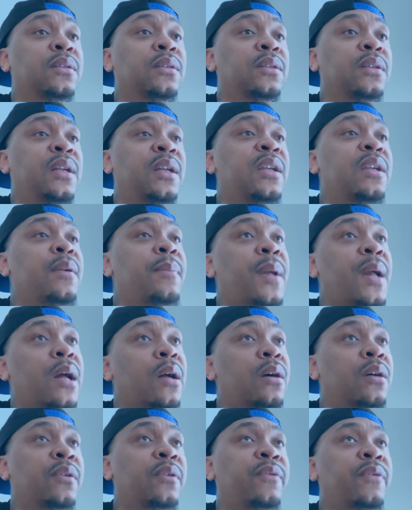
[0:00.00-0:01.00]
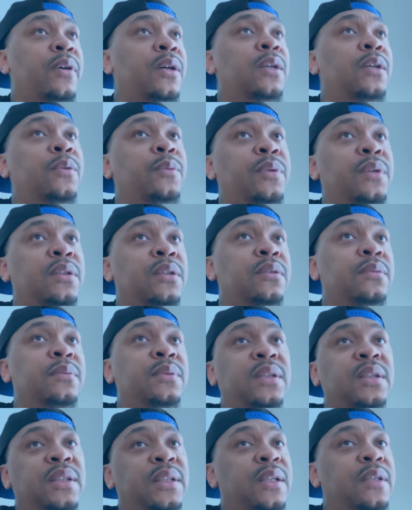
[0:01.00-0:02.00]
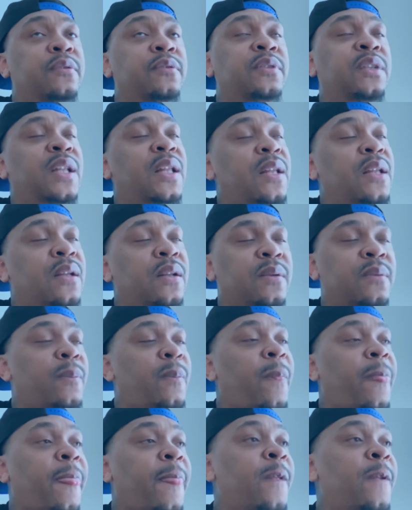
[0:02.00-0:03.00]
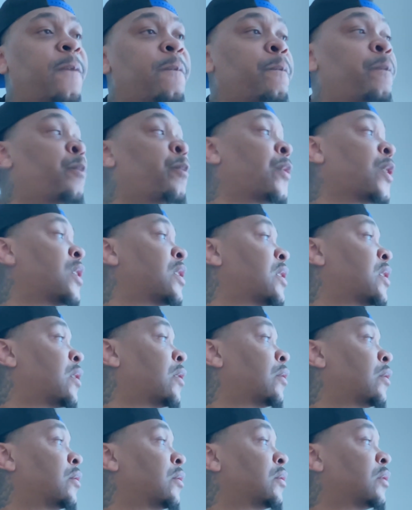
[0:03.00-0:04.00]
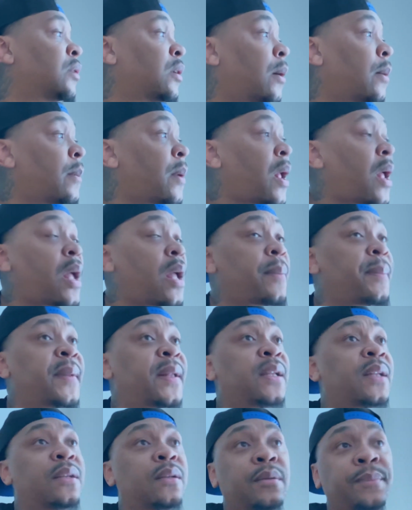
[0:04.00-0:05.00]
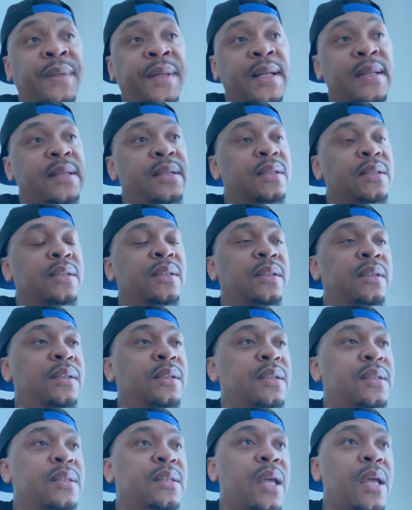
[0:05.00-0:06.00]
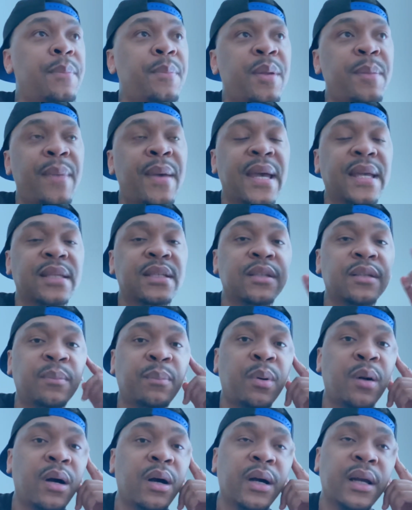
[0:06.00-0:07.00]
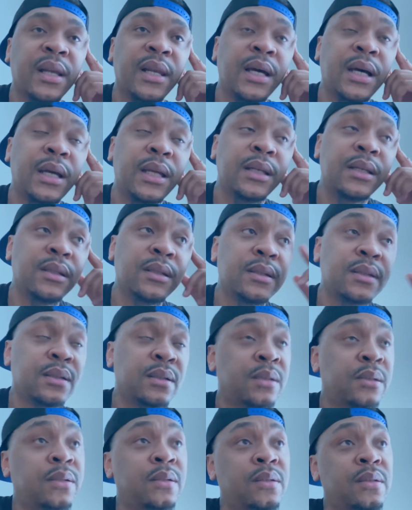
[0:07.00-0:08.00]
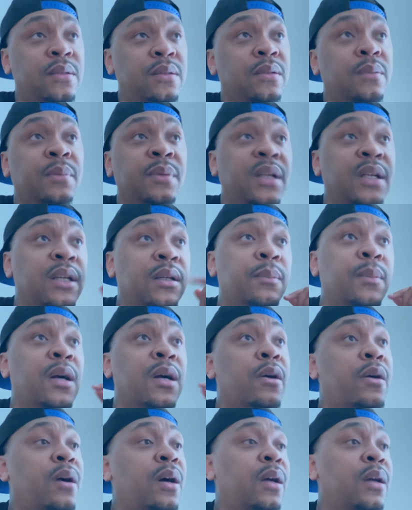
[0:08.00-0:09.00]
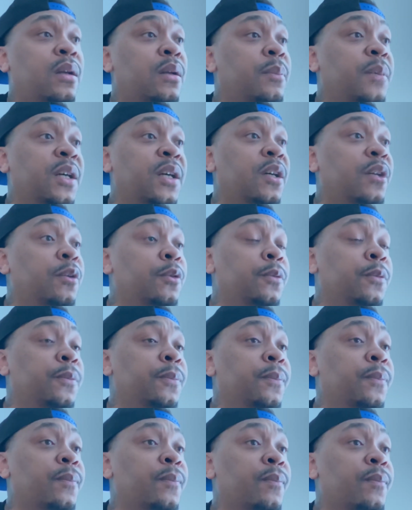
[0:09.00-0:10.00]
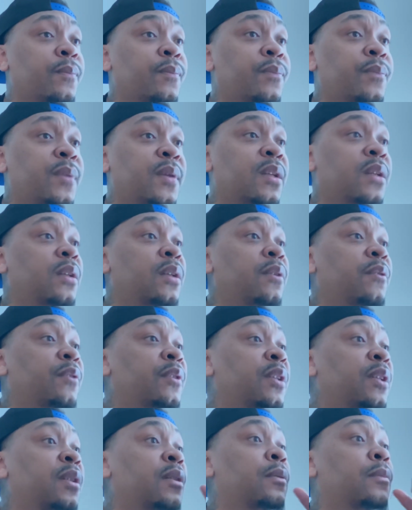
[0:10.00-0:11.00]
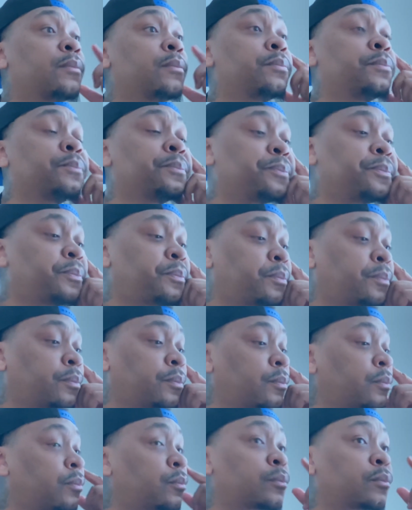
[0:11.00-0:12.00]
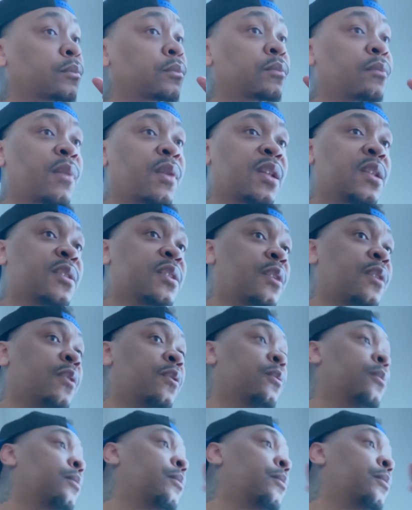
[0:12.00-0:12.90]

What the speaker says: he get back on the phone with him and everything. So I'm like, hey man, I'm like, take me back to the parking lot. I'm gonna get in my car and I'm gonna go and everything. So